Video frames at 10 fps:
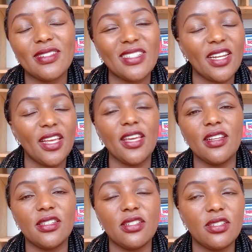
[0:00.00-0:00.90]

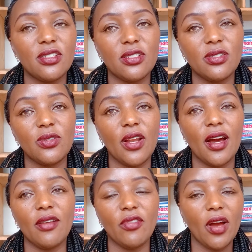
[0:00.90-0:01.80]
straight. You
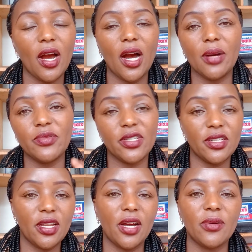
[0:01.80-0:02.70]
have your ups and
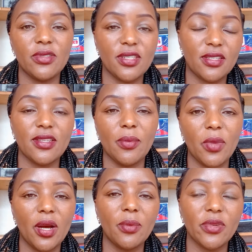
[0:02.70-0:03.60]
downs as a
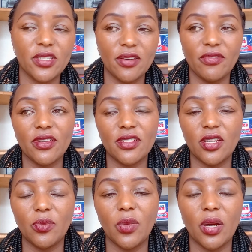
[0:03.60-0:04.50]
mom, as a
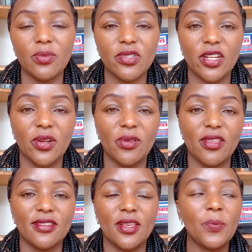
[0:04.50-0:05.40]
first-time mom, and all
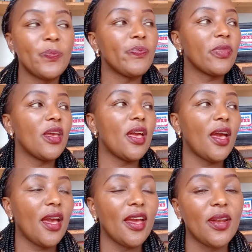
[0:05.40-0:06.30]
this.
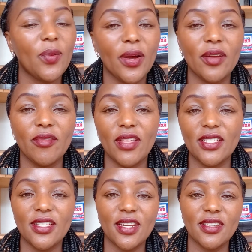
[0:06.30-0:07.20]
And one of the
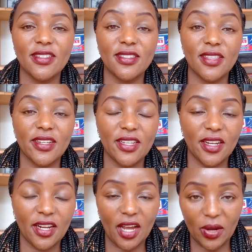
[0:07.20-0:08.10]
challenges that I
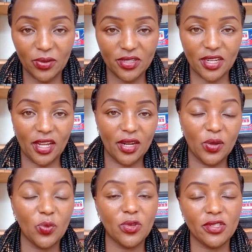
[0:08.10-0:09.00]
encountered
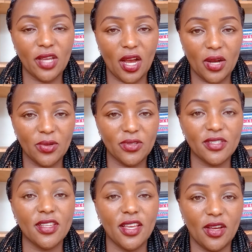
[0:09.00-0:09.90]
was house
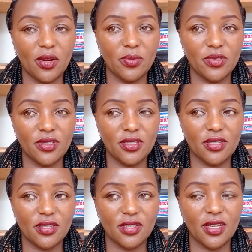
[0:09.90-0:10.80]
help.
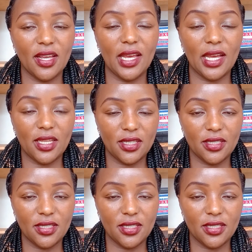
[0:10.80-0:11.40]
Yeah.